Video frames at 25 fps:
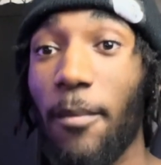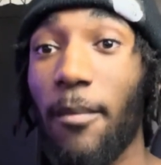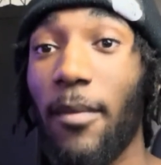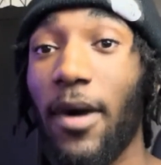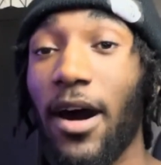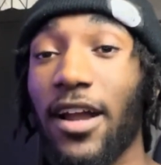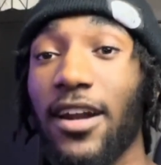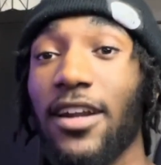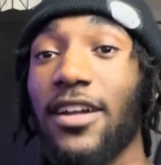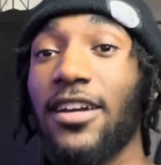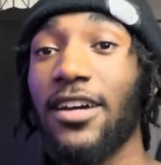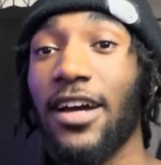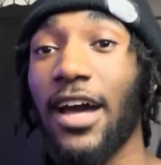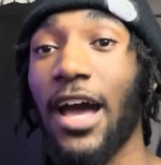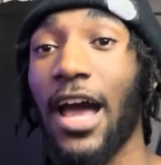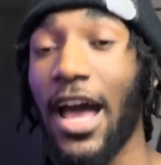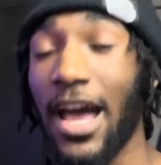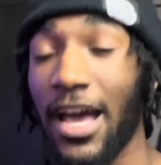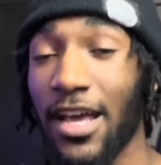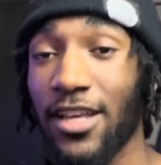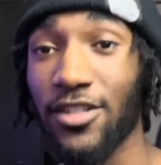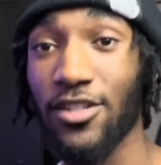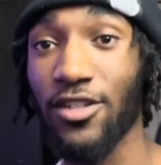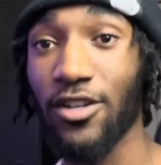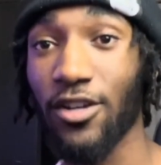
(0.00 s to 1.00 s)
Monika
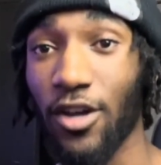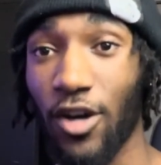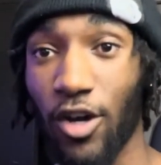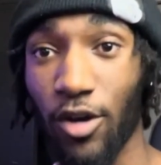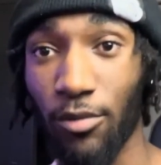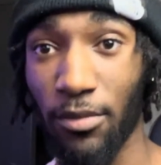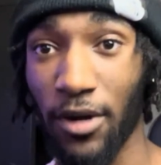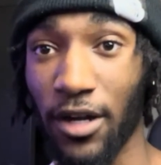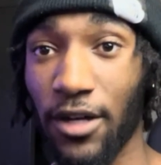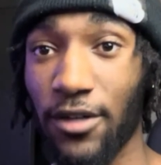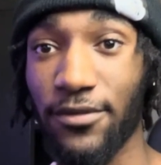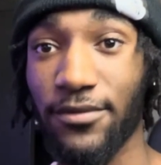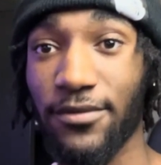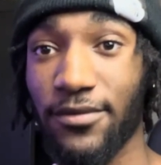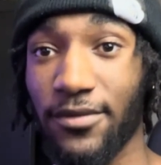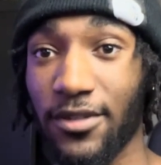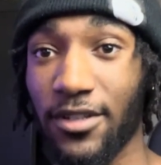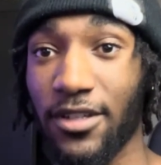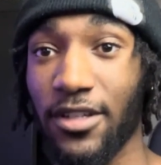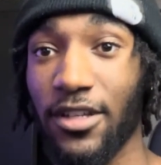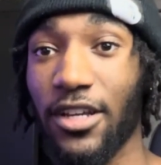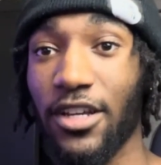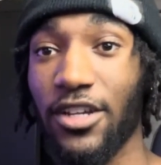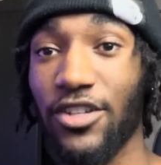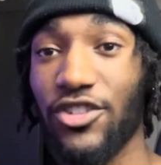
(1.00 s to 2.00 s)
has to go.
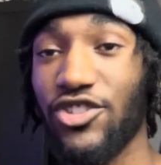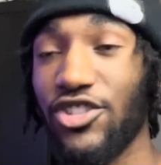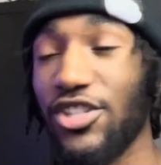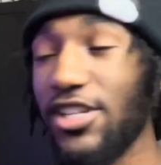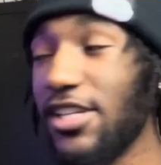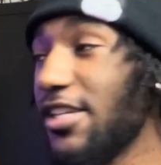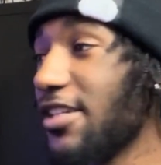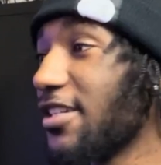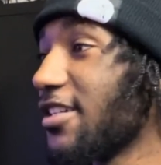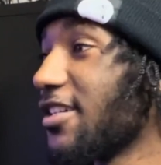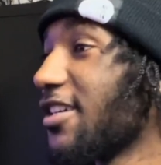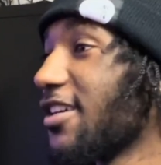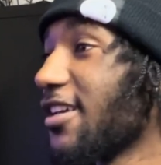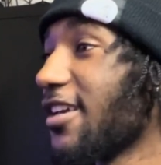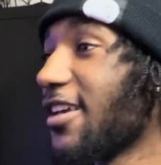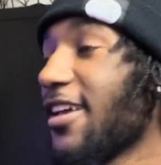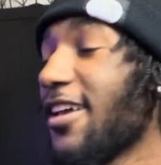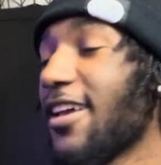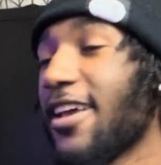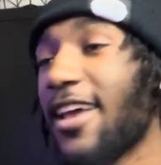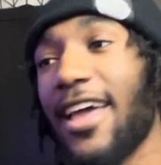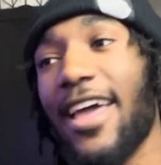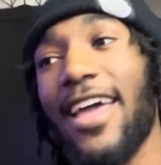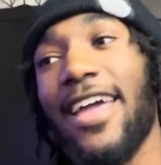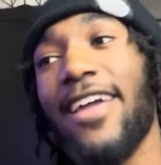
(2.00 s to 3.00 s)
She,
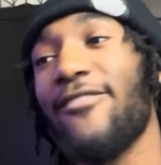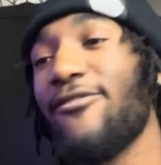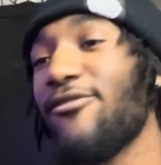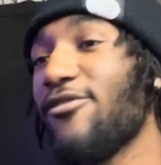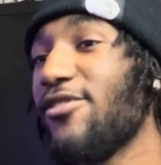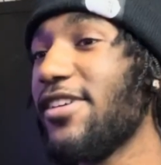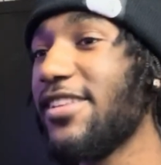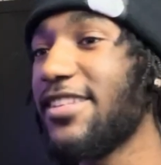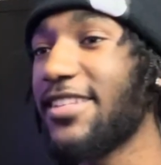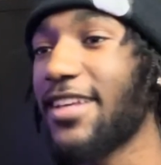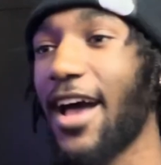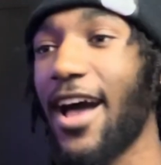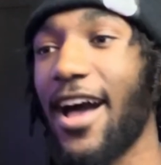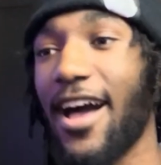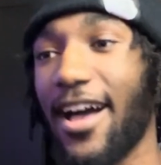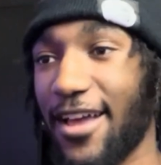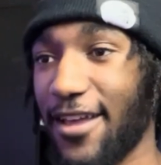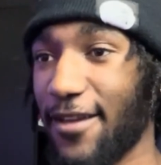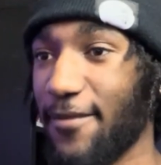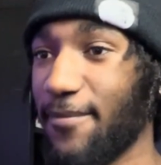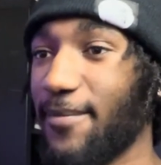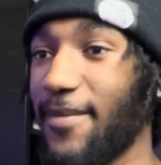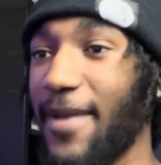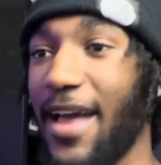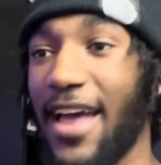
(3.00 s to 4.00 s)
every
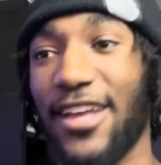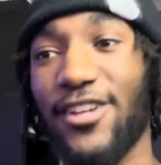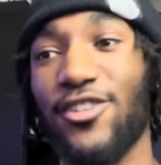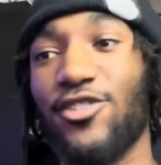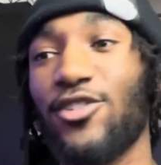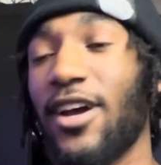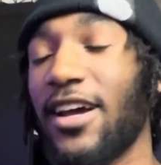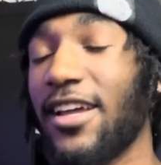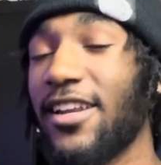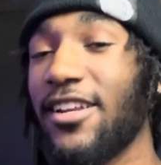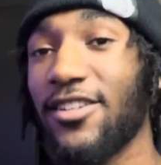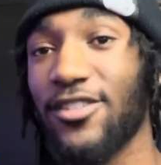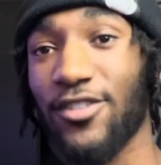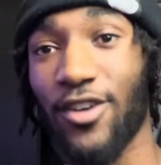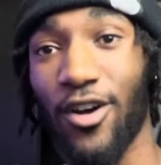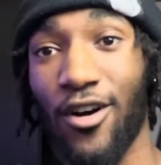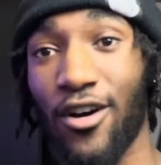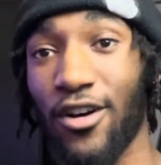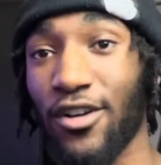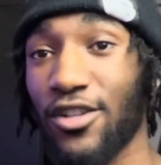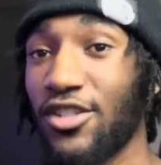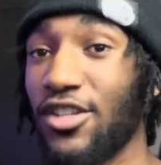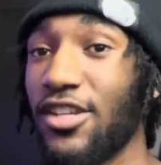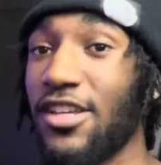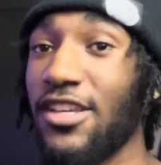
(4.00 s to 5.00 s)
time I try to talk
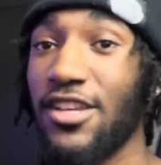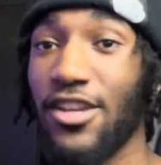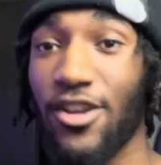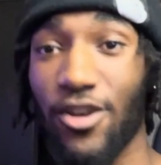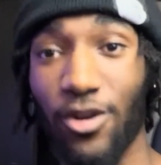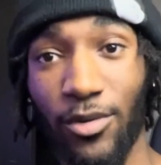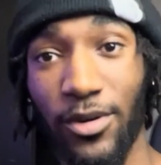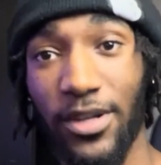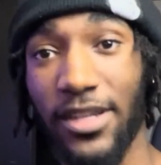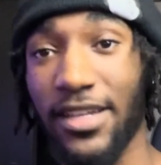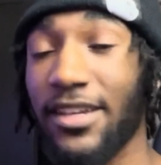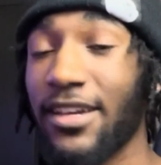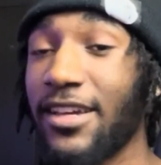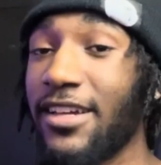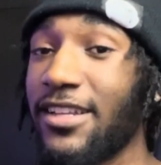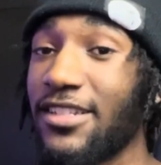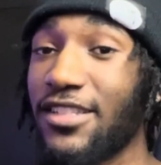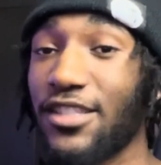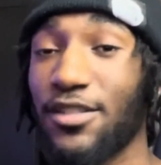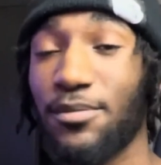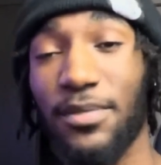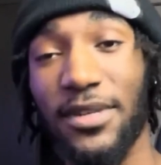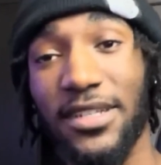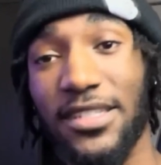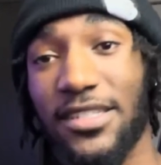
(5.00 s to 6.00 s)
to you and
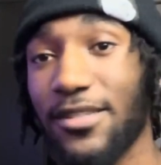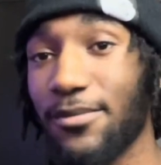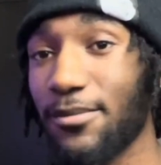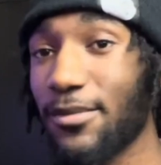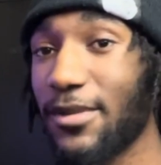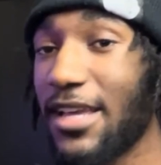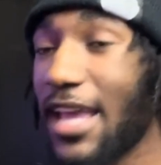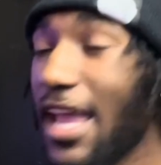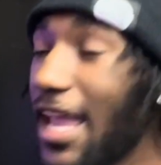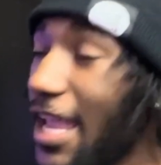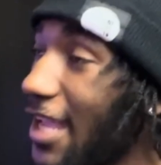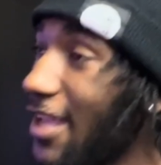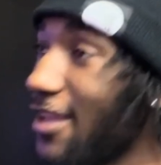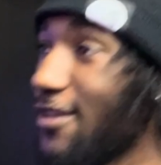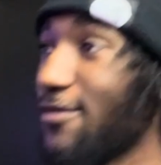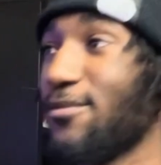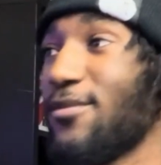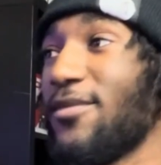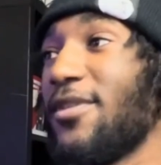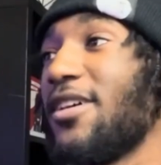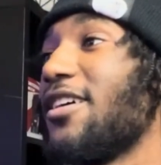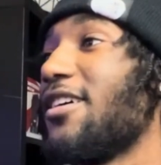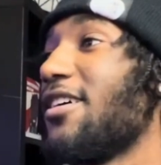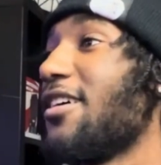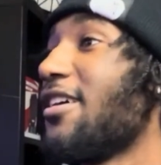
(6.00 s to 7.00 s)
spit some game,
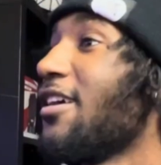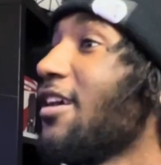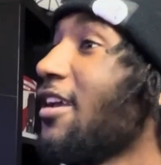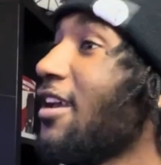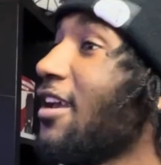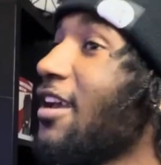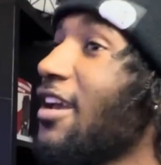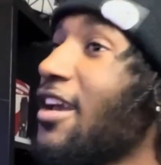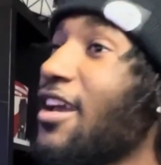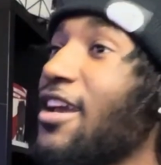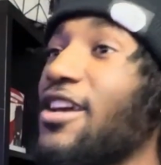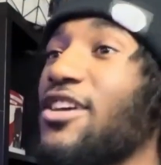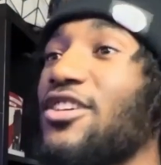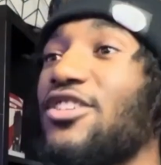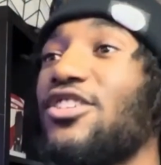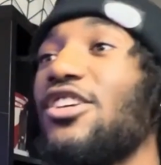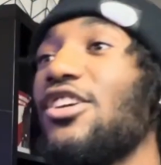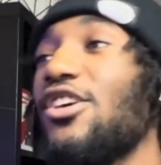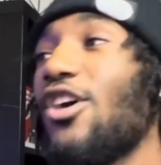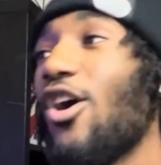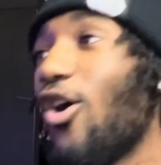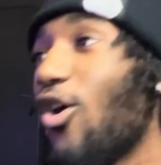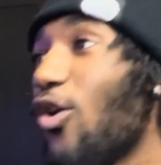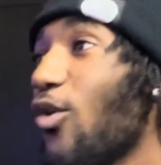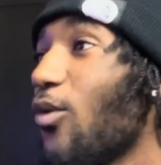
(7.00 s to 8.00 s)

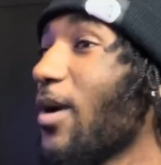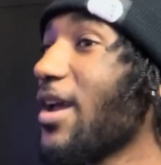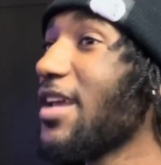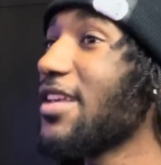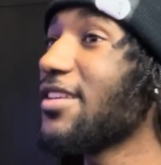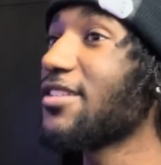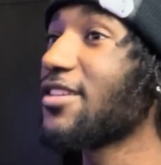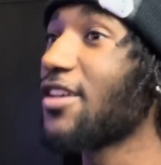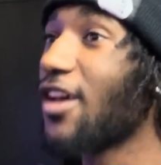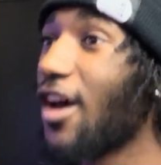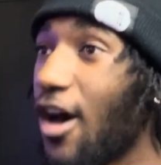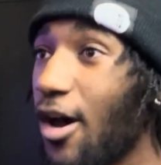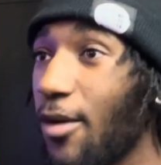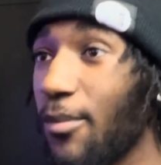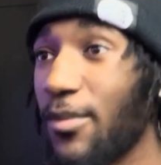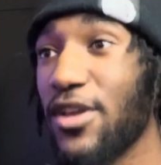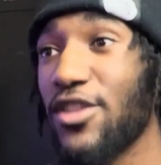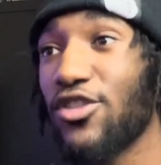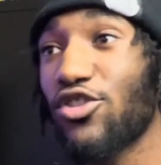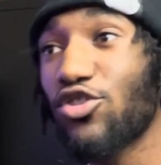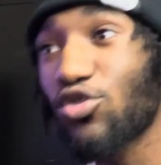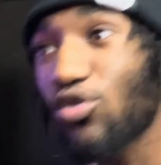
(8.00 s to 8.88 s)
she always coming